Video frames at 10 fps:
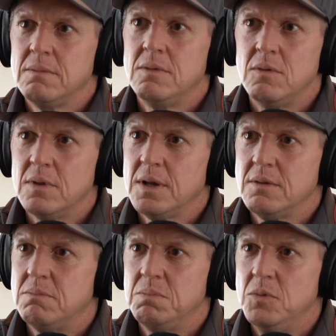like
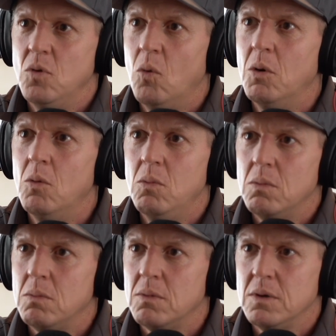normal,
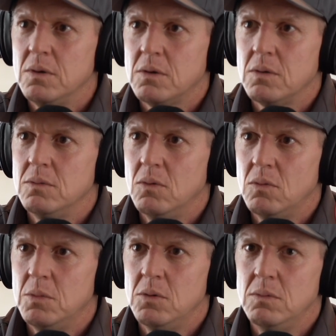what you call
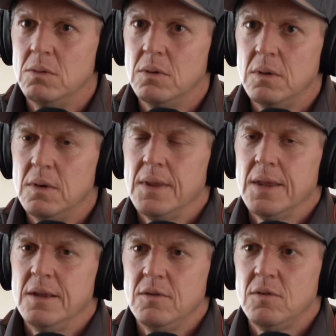normal, and
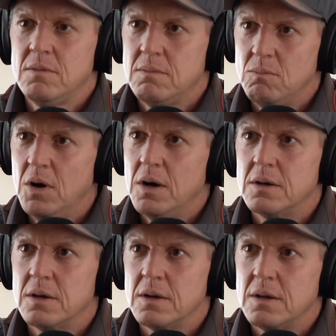just work.
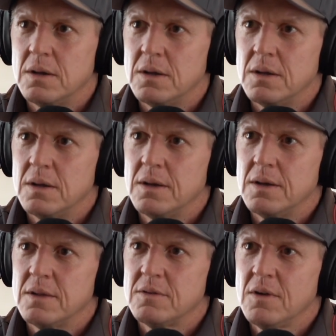
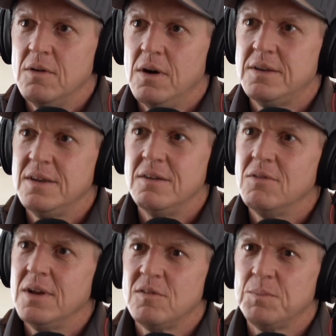So I didn't really
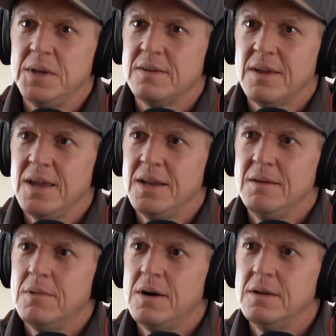speak to
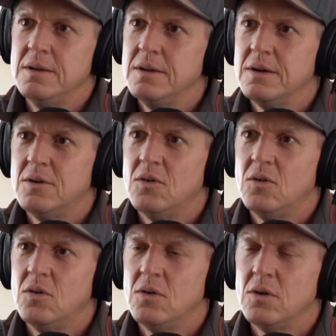anyone
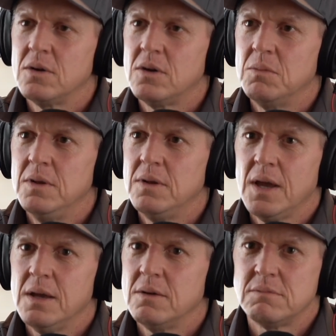or communicate
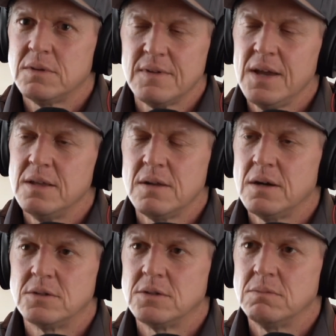or stay in
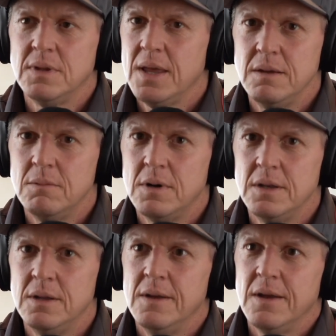touch with anyone.
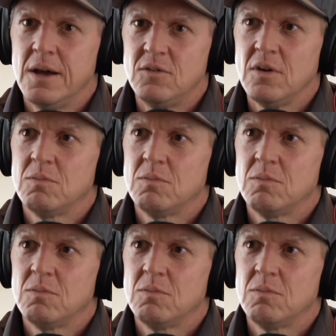I just